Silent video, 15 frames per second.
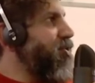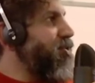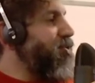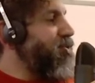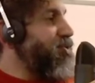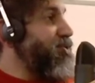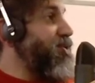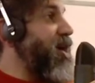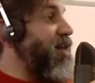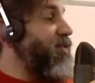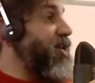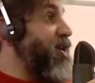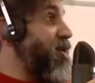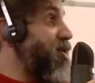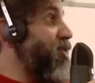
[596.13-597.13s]
you will have
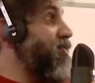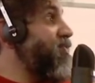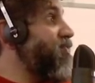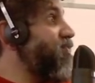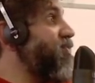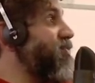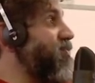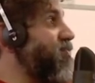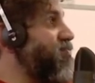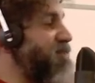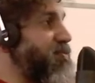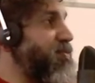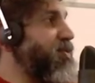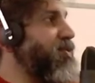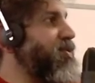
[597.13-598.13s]
enough
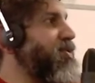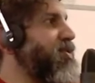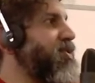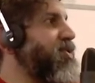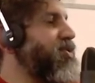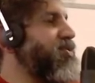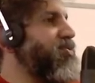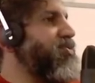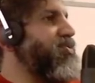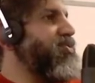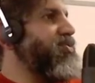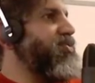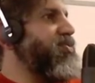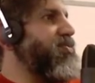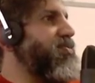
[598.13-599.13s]
people
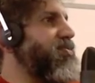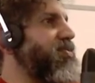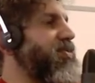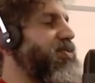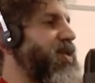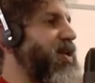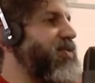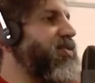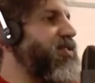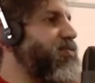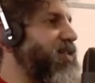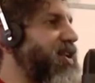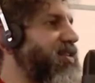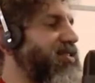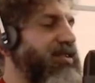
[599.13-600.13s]
to run these
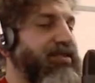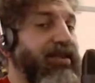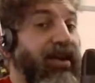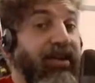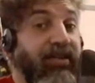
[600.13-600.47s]
places as